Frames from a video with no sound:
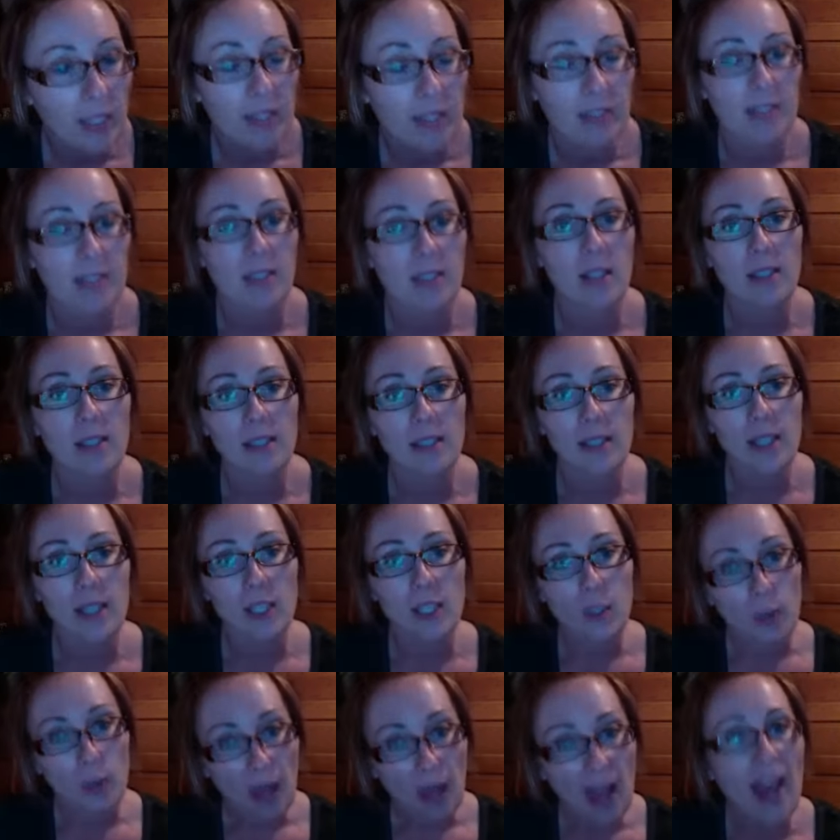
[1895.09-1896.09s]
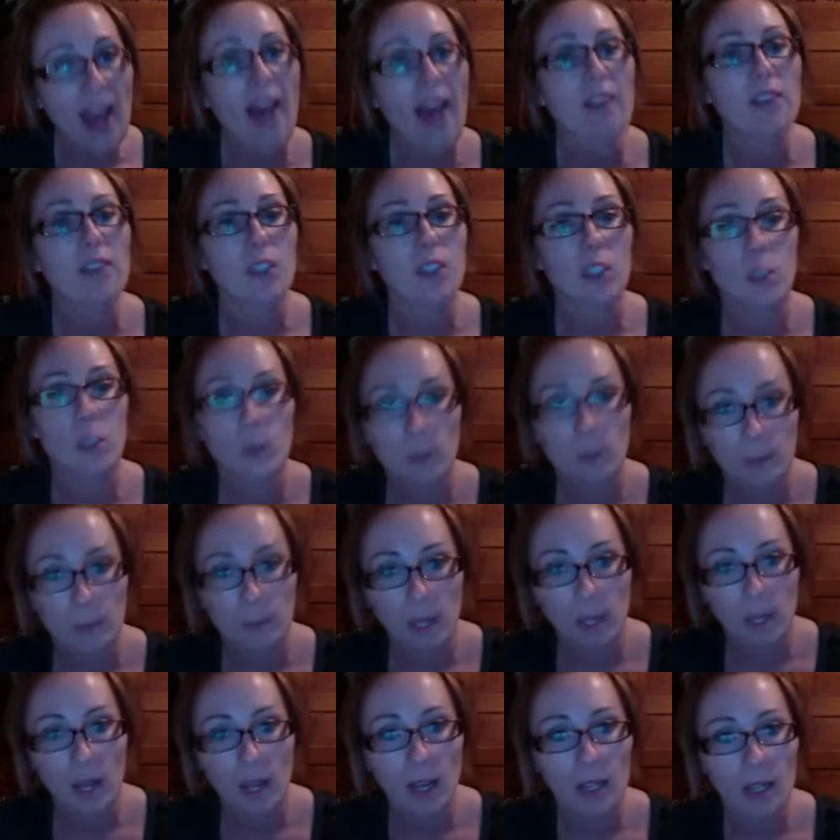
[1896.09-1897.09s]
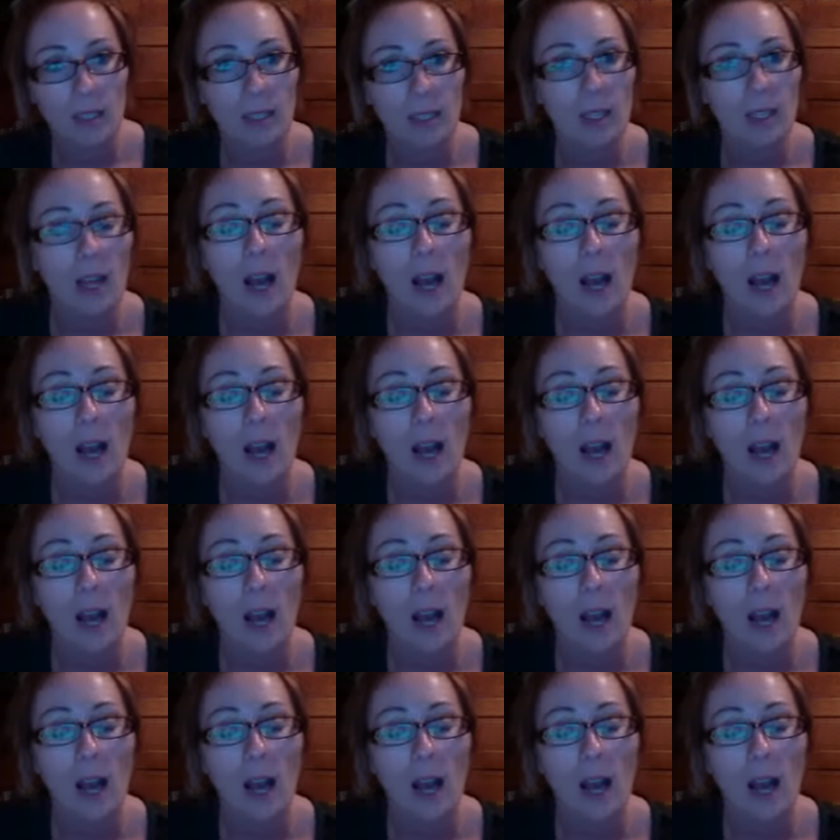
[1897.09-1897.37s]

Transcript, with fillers: It's not saying you mm-hmm. have to do a blog.